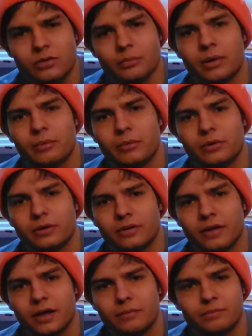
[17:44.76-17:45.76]
a probability
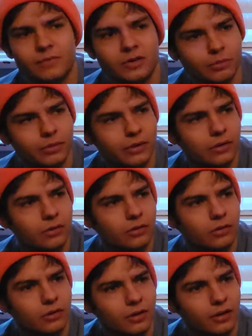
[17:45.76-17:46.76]
that this
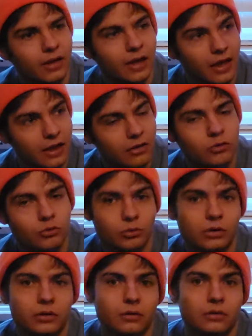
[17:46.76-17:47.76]
place is
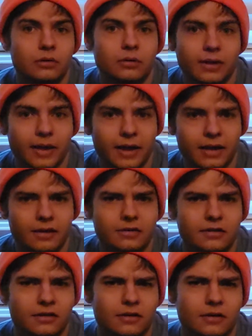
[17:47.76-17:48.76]
real,
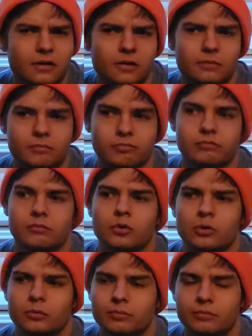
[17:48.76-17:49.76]
and,
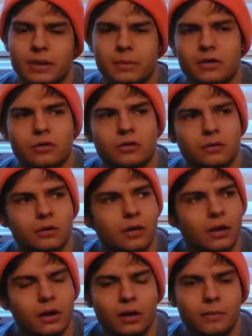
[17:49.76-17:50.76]
or maybe isn't,
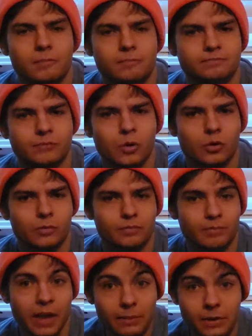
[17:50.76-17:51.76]
or
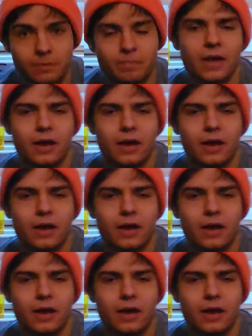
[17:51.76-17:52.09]
maybe